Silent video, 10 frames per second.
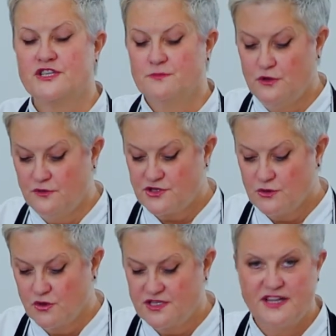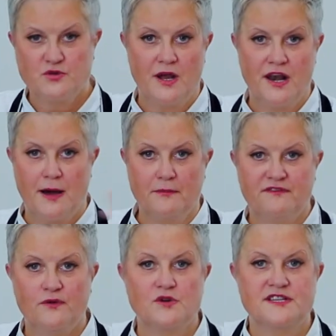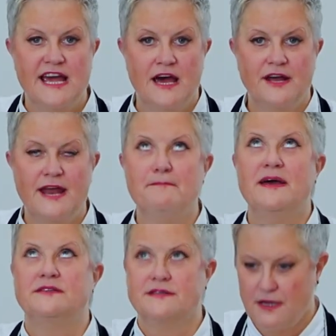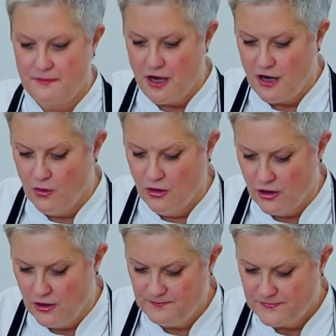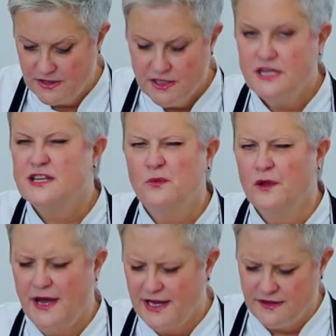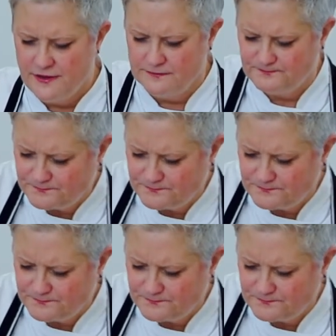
smooth sauce and there's one lump that falls down and messes up the whole lot. You don't want that either.